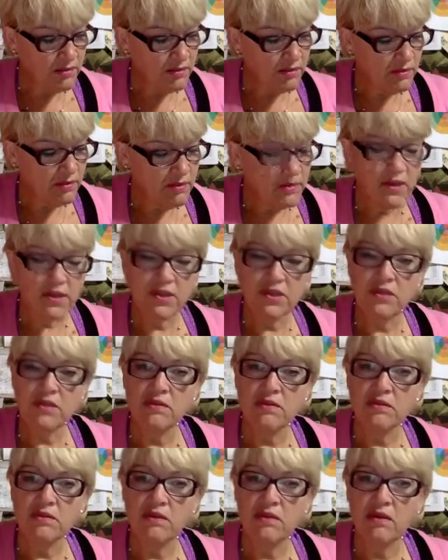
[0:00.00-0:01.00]
let's
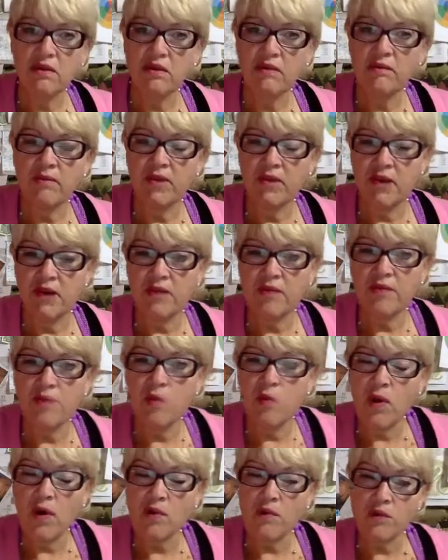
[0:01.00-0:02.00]
be careful
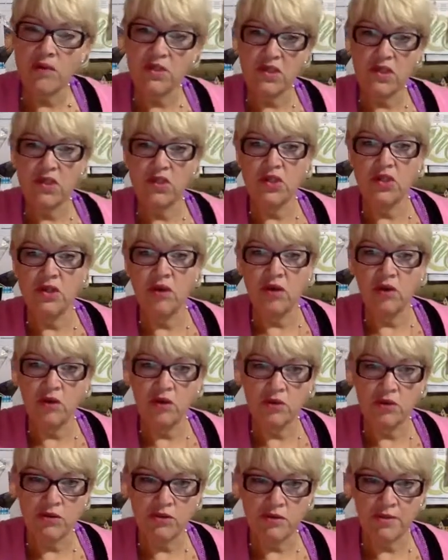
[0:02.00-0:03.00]
what we're teaching our
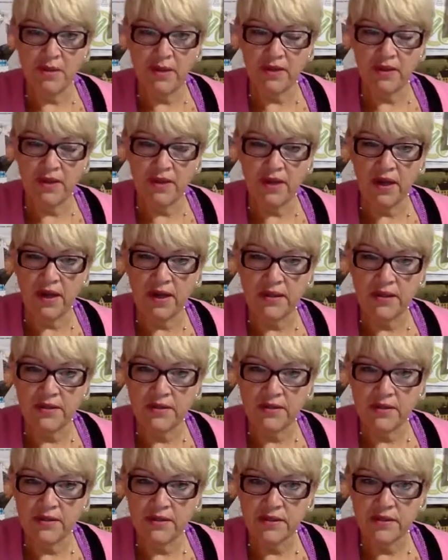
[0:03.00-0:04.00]
girls about the
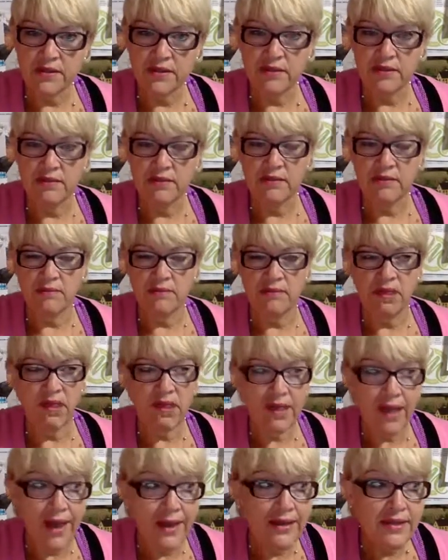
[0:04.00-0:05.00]
nice, being
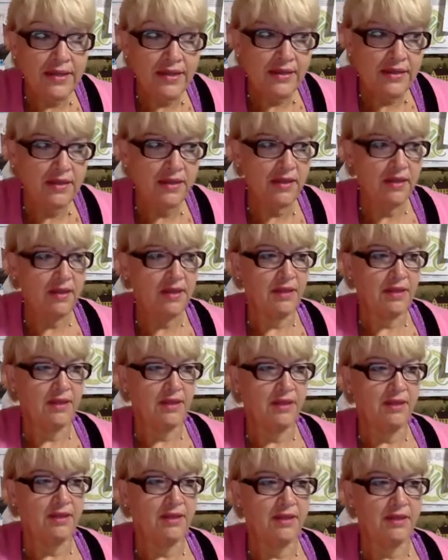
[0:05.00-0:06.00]
nice.
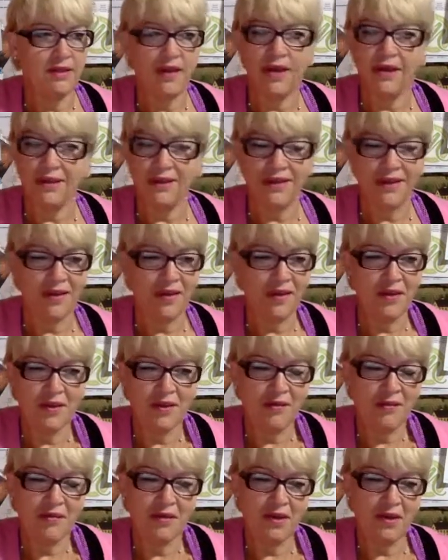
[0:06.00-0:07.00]
Not,
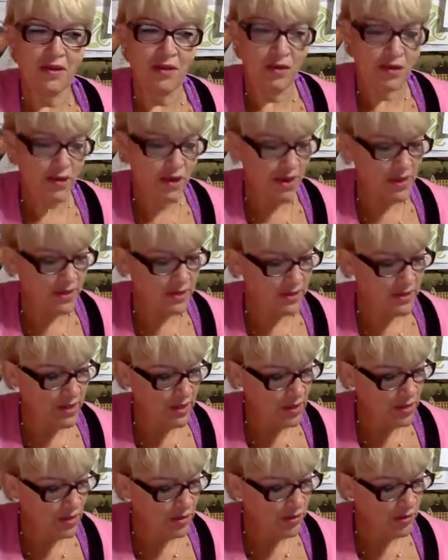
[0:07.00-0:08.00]
they don't learn how to say
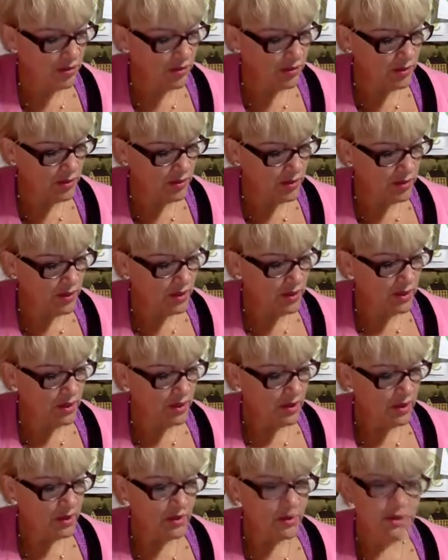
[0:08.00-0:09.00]
no.
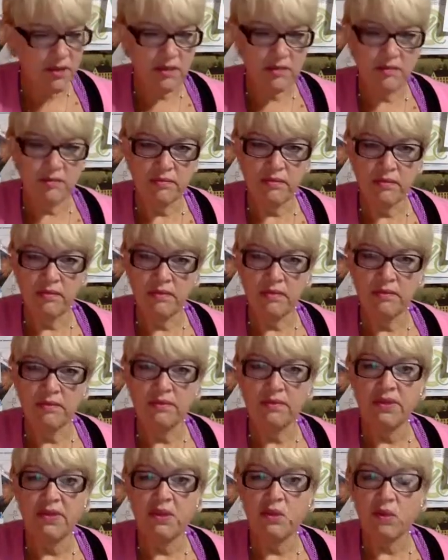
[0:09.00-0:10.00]
Let's
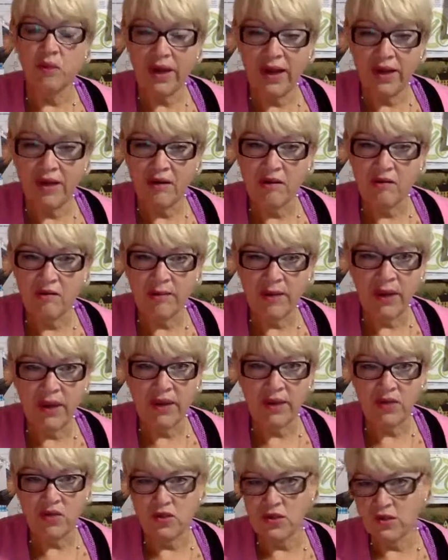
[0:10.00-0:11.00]
be aware of
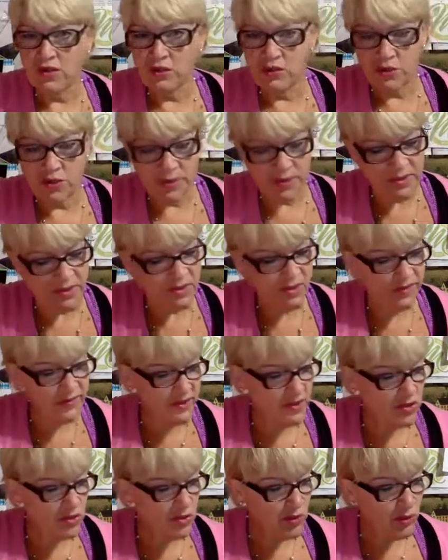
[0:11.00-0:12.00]
buying
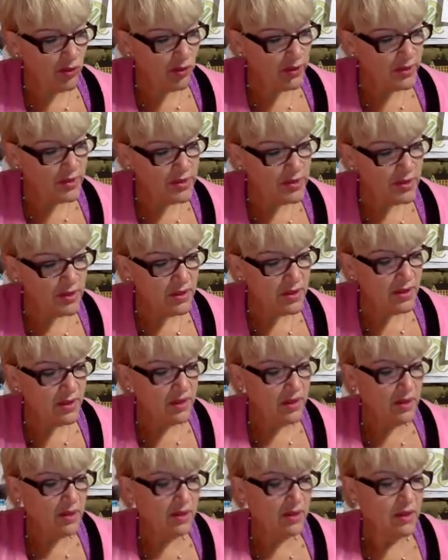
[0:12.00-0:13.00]
gender-specific toys.
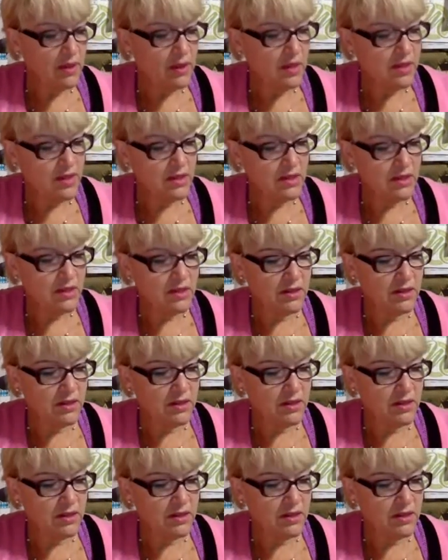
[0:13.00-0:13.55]
Let's